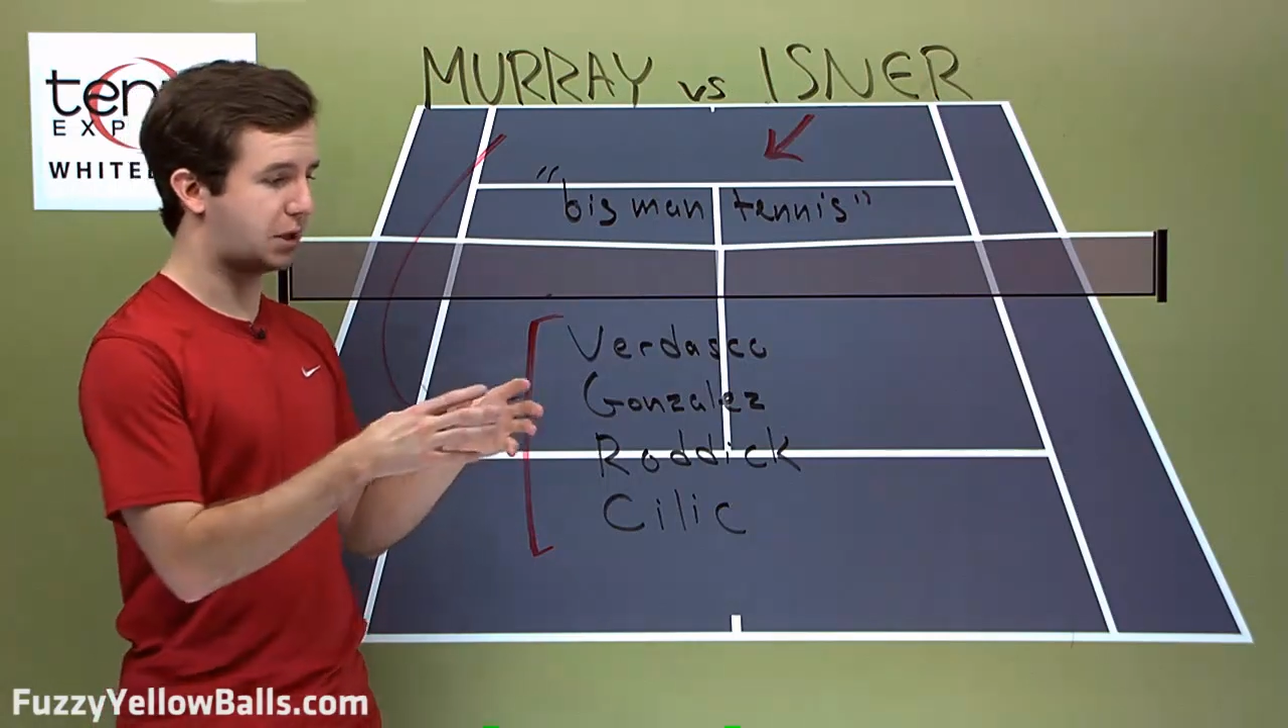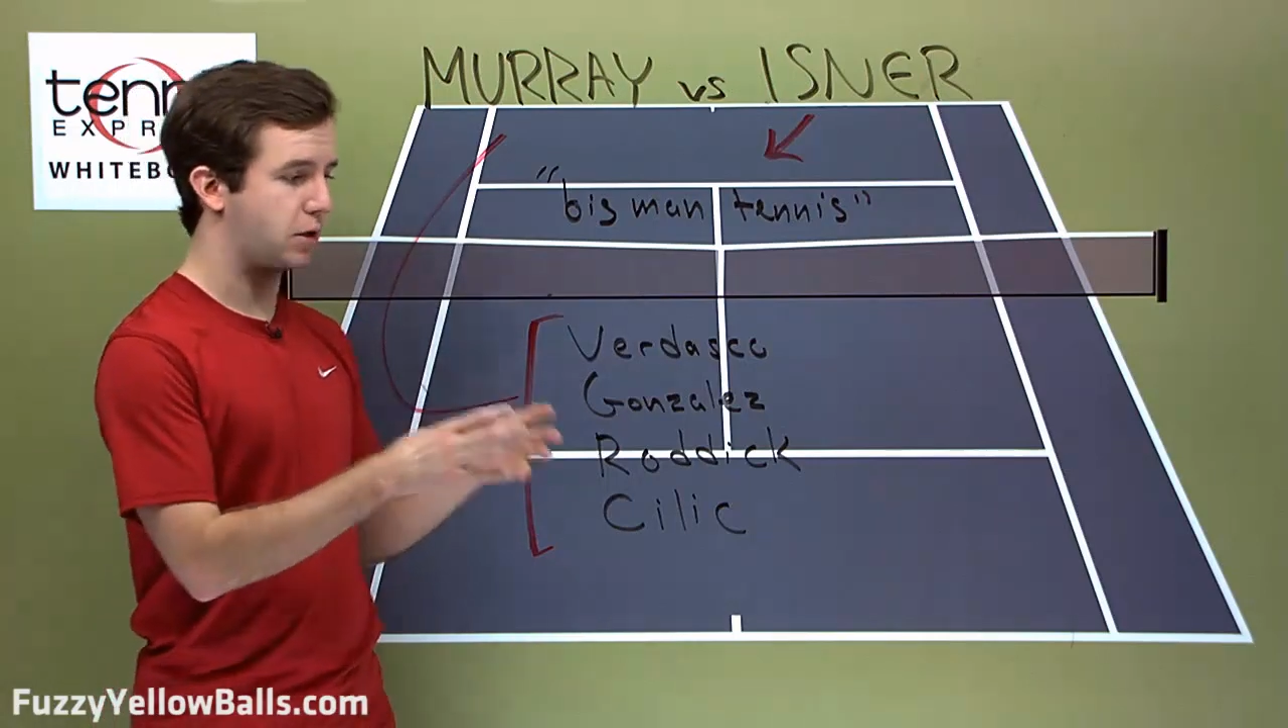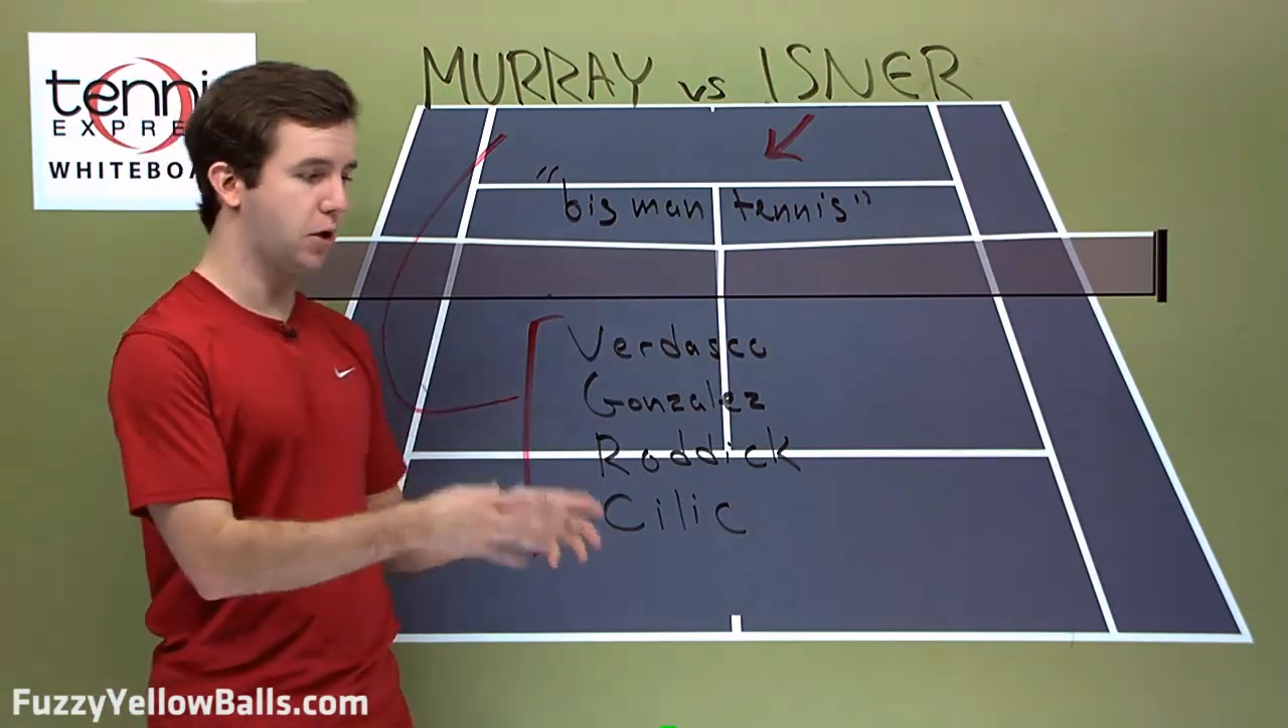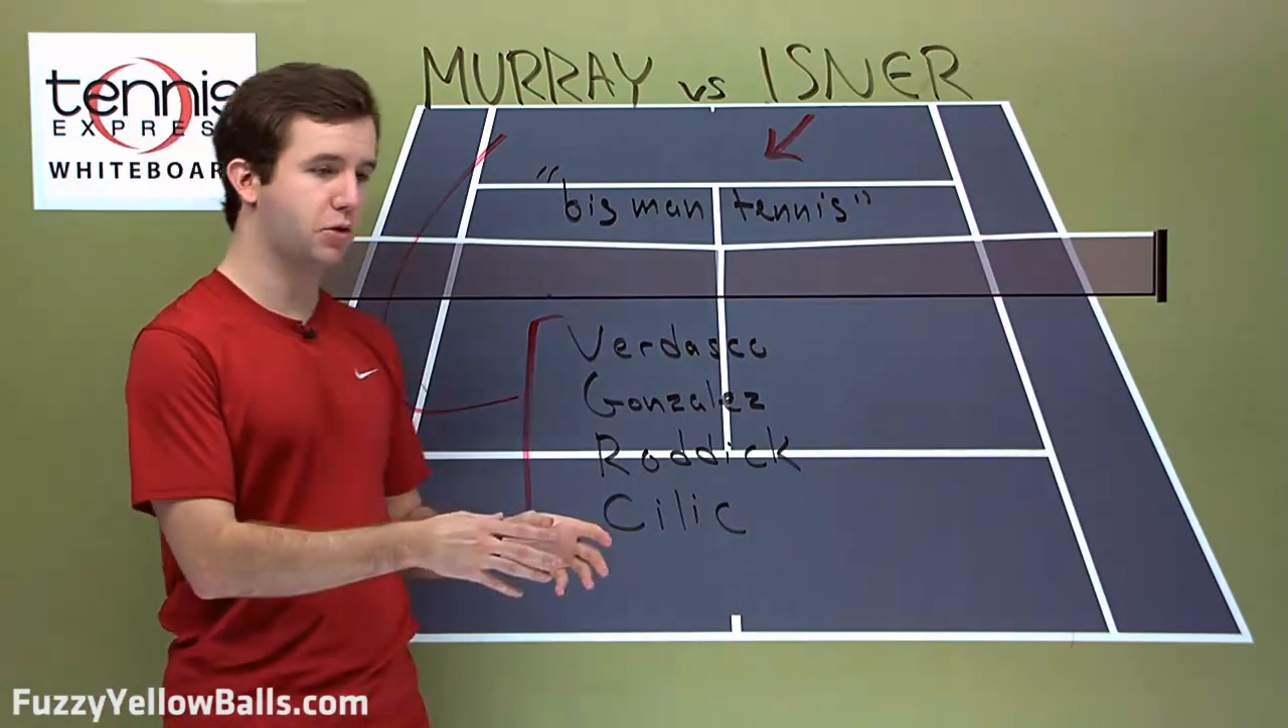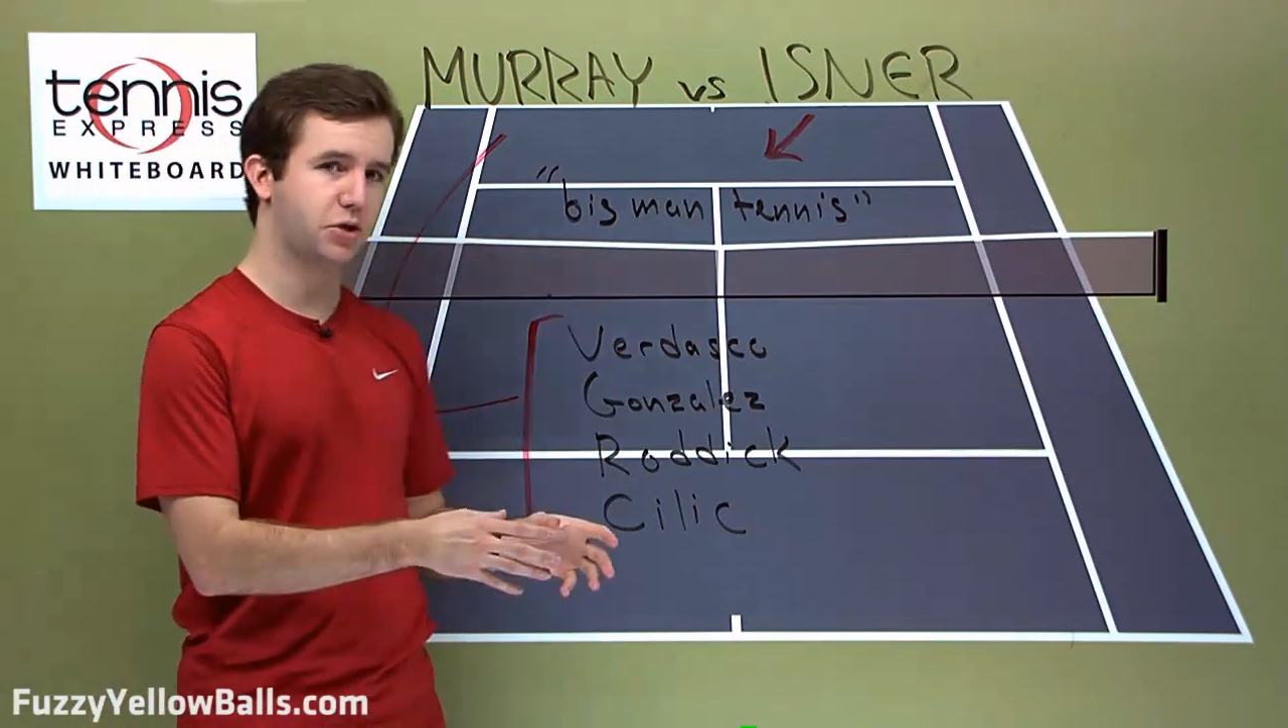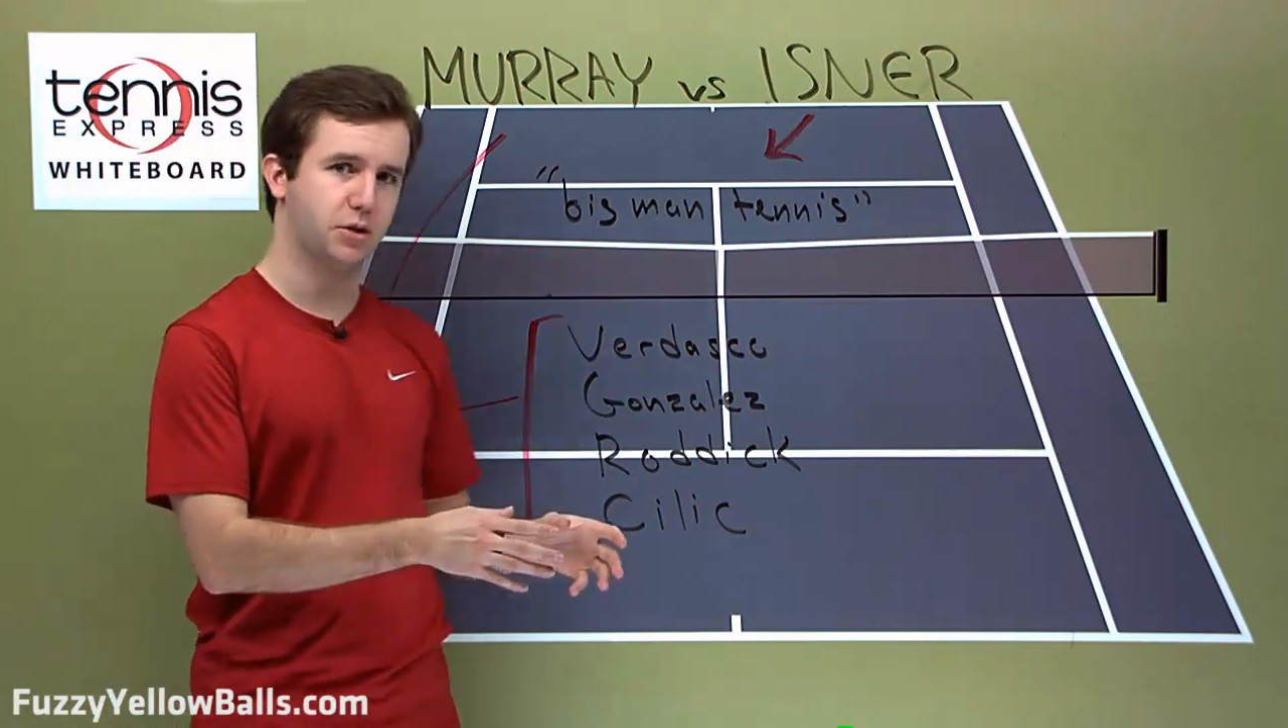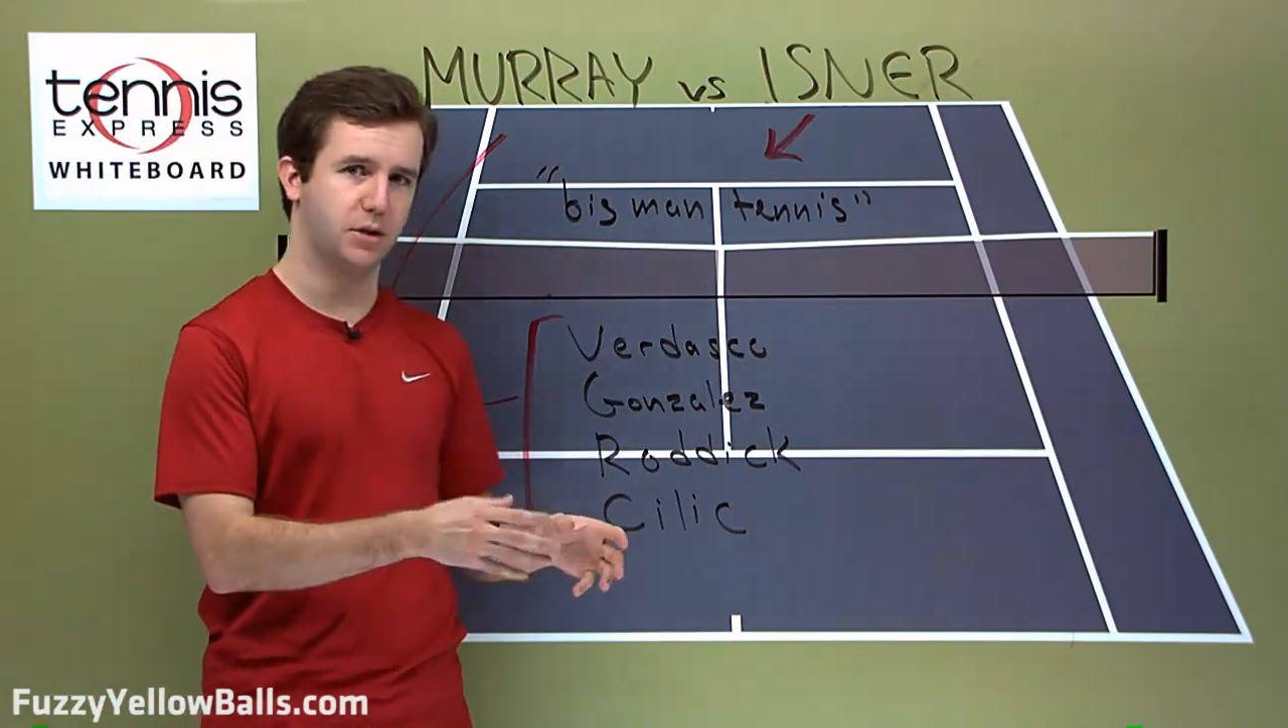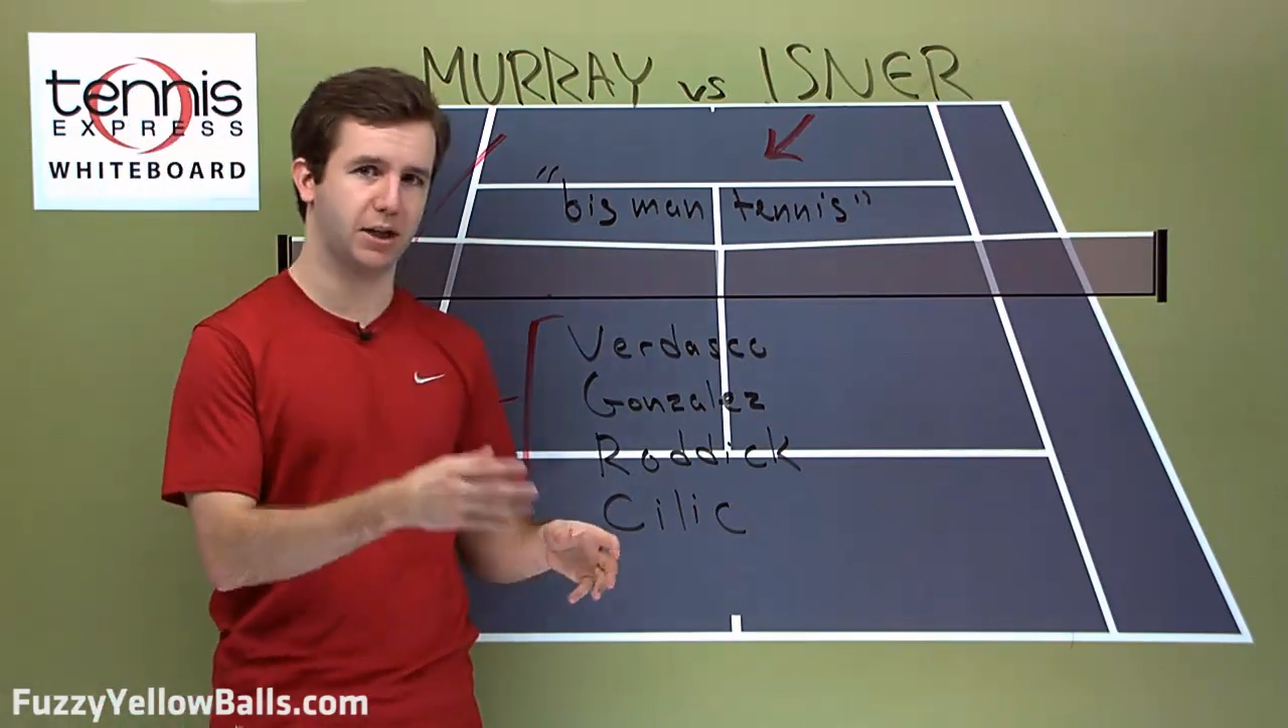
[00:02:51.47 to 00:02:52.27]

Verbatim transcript: close.